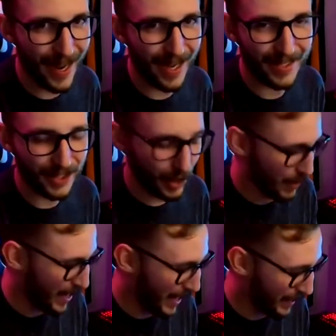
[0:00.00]
and
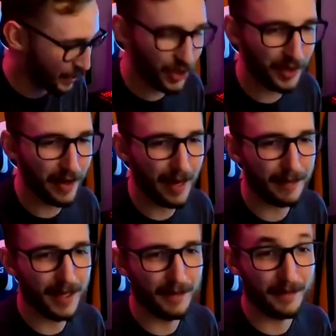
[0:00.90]
so I actually
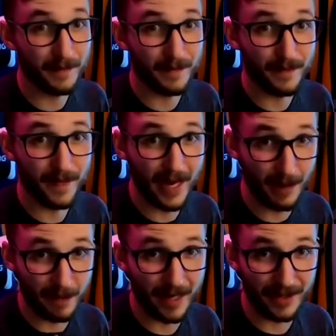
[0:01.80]
grabbed them, and
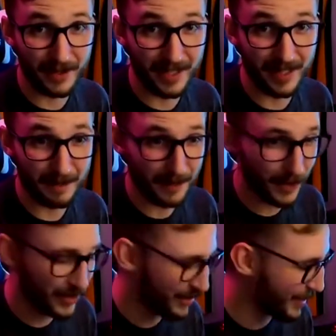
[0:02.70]
I plan on using them
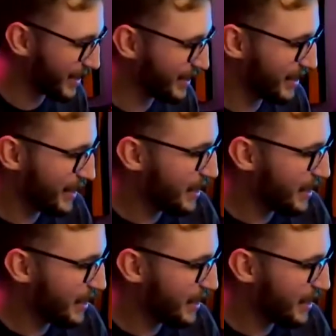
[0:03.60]
personally.